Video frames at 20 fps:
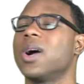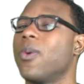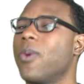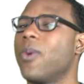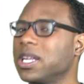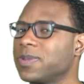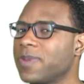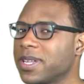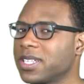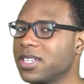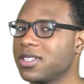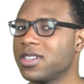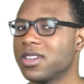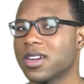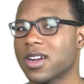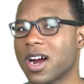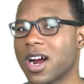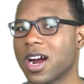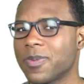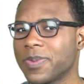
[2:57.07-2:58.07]
Wet spots on your
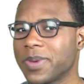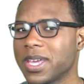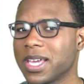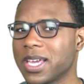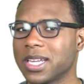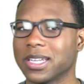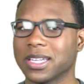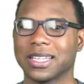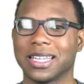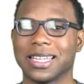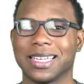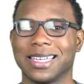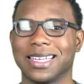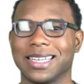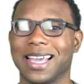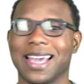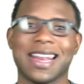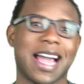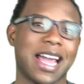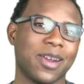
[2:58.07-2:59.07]
carpet?
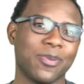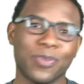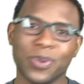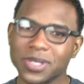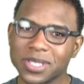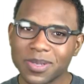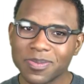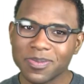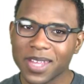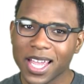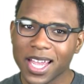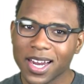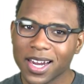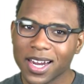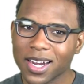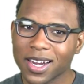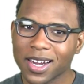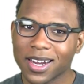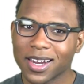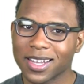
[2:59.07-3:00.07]
And I didn't put them
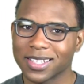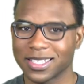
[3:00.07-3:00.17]
there.